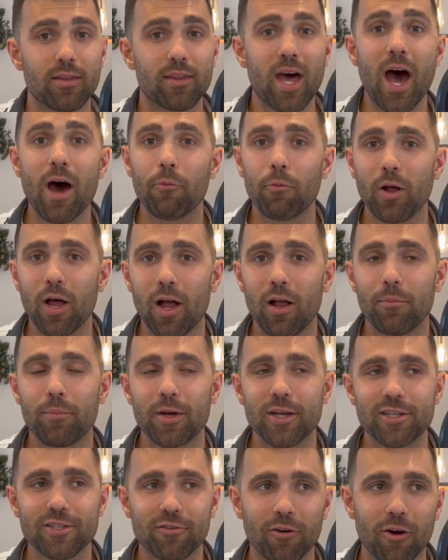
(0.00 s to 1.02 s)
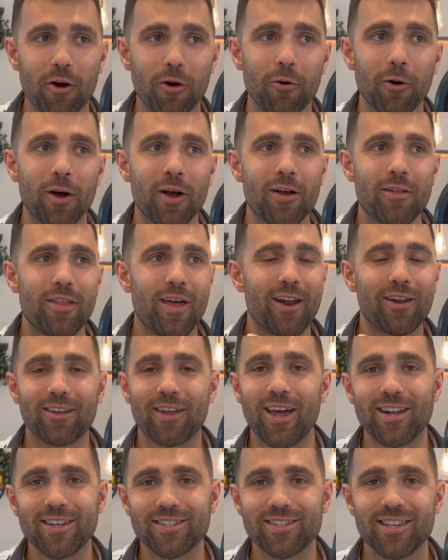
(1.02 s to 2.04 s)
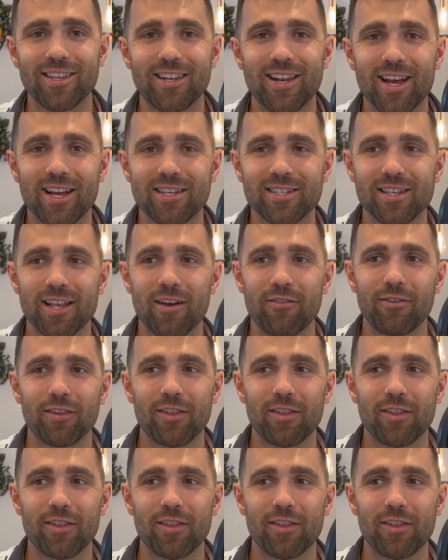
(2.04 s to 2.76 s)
That will help us grow. That'll get us to the next level.